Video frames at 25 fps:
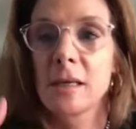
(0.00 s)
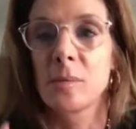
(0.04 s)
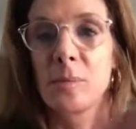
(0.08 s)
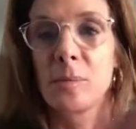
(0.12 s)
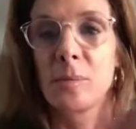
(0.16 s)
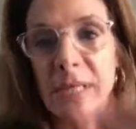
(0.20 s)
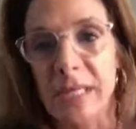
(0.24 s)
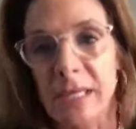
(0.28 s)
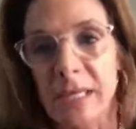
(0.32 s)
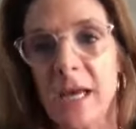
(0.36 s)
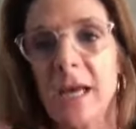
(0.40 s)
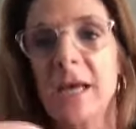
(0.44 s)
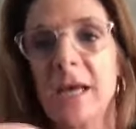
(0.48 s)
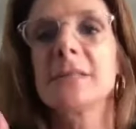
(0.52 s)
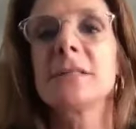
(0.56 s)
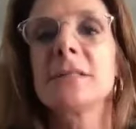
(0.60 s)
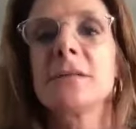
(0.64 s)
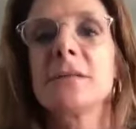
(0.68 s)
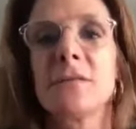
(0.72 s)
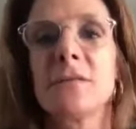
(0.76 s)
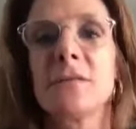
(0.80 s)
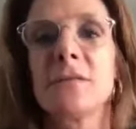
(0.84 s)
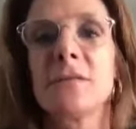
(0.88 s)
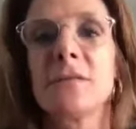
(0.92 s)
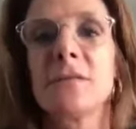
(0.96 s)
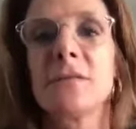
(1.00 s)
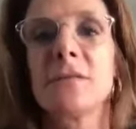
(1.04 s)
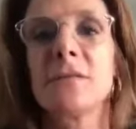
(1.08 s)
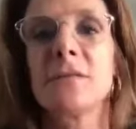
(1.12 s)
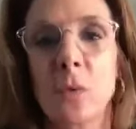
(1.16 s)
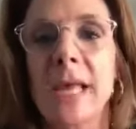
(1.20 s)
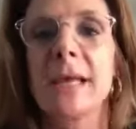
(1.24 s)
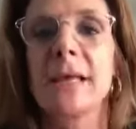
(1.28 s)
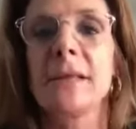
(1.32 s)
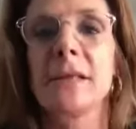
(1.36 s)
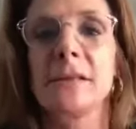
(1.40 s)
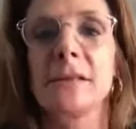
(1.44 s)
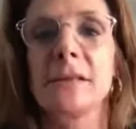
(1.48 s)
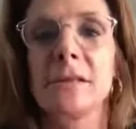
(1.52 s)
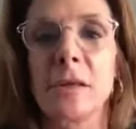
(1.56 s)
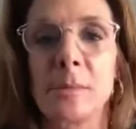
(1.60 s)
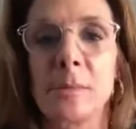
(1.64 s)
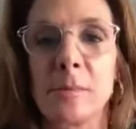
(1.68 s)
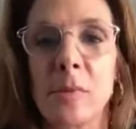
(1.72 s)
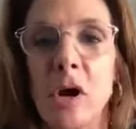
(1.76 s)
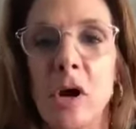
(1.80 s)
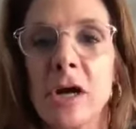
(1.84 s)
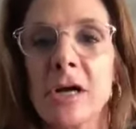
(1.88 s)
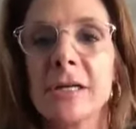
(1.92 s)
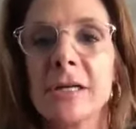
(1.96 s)
because of the way
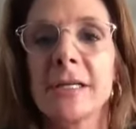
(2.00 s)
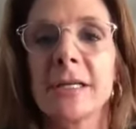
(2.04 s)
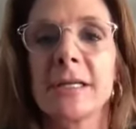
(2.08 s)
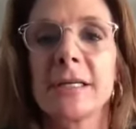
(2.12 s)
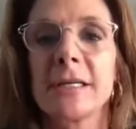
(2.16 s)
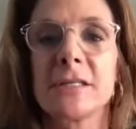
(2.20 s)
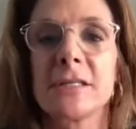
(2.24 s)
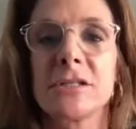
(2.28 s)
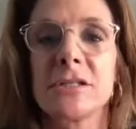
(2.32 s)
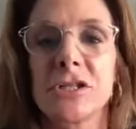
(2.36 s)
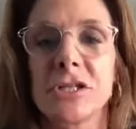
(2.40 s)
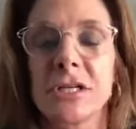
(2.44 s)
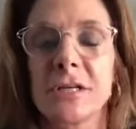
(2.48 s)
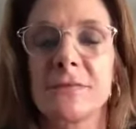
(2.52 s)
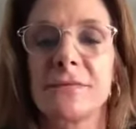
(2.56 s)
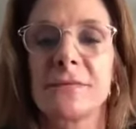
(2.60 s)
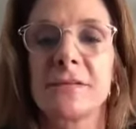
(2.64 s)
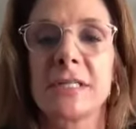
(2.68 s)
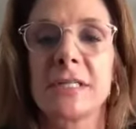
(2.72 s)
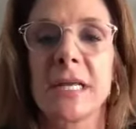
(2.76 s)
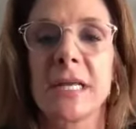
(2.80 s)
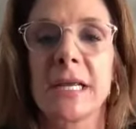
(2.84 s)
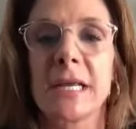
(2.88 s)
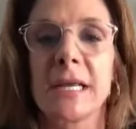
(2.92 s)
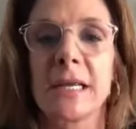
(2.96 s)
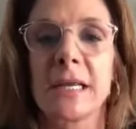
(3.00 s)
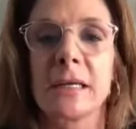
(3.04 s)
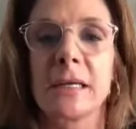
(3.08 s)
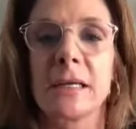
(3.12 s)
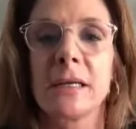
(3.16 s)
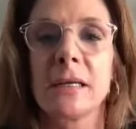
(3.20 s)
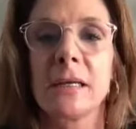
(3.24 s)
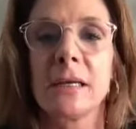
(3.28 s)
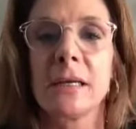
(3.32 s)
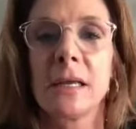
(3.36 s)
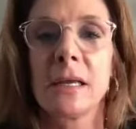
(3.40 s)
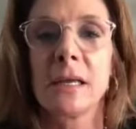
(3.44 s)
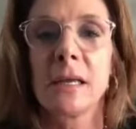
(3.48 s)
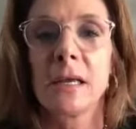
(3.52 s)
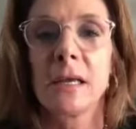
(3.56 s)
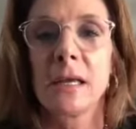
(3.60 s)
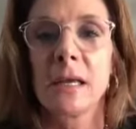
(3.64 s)
that the market is shifting.